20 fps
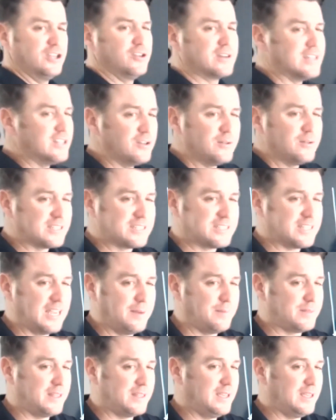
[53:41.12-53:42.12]
You can do the
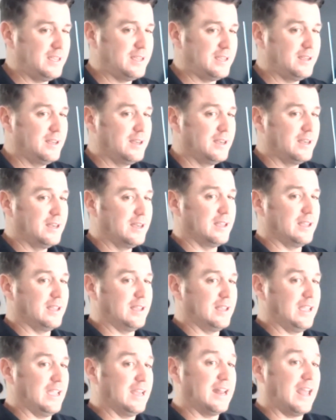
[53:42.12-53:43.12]
same thing
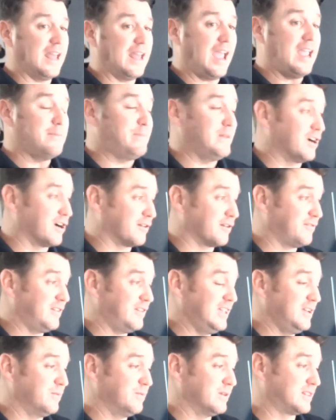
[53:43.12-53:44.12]
in
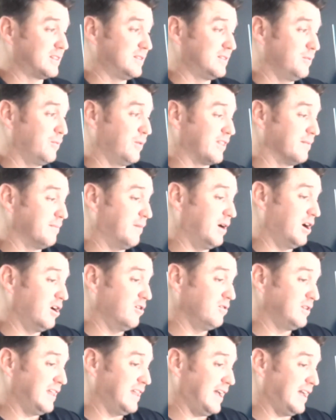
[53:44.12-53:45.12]
APRV with, with a
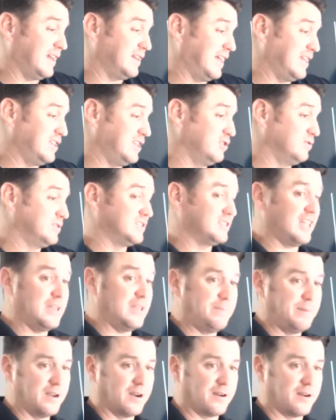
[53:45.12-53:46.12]
mode that, that uses
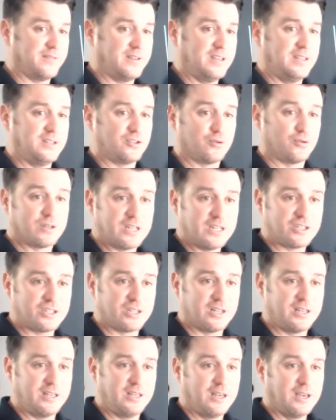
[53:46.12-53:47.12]
APRV
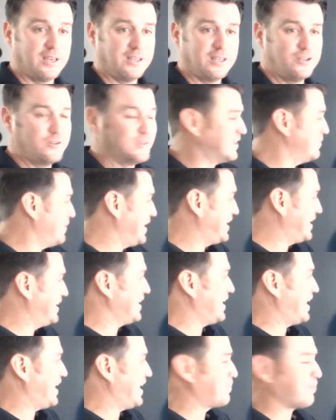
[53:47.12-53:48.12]
traditionally. You can make
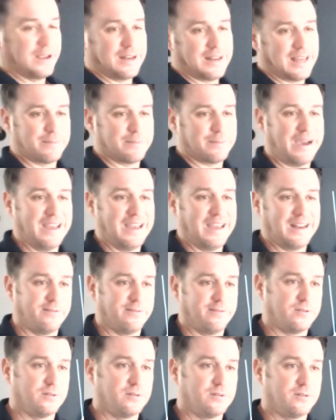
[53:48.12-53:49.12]
it operate like
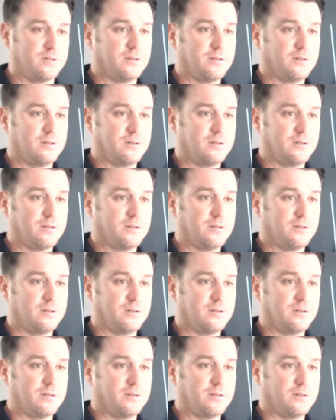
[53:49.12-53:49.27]
bi-level.